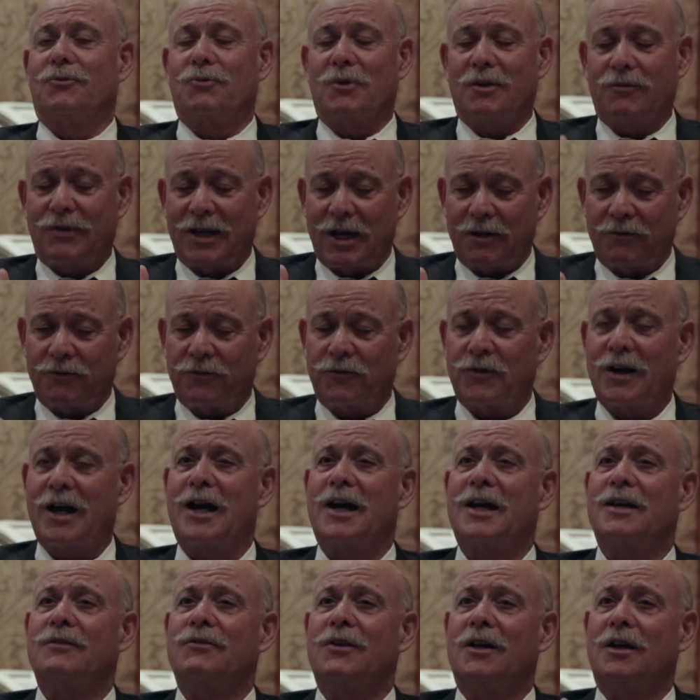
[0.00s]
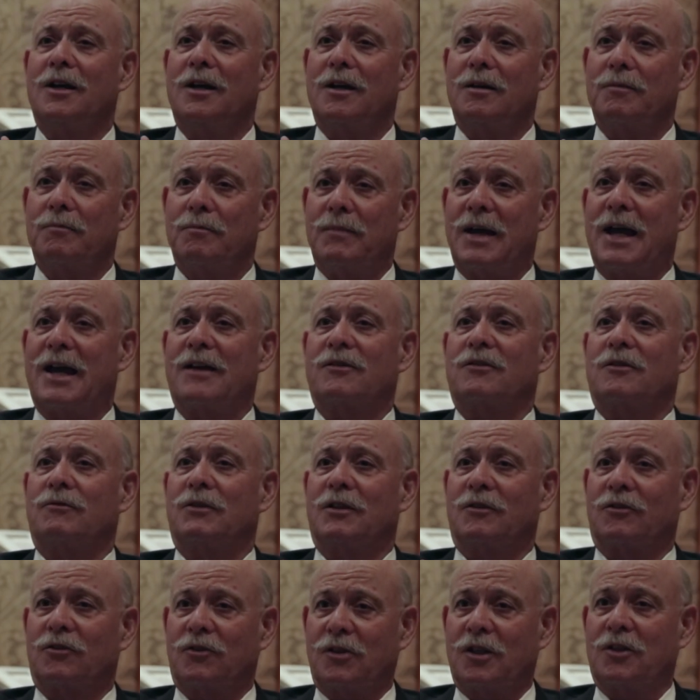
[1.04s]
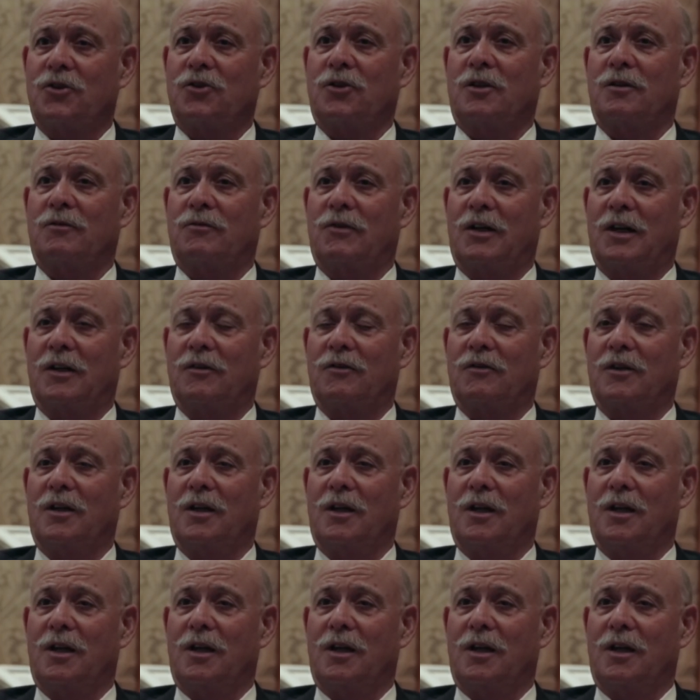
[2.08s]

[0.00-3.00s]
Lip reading: We've had five massive extinction events,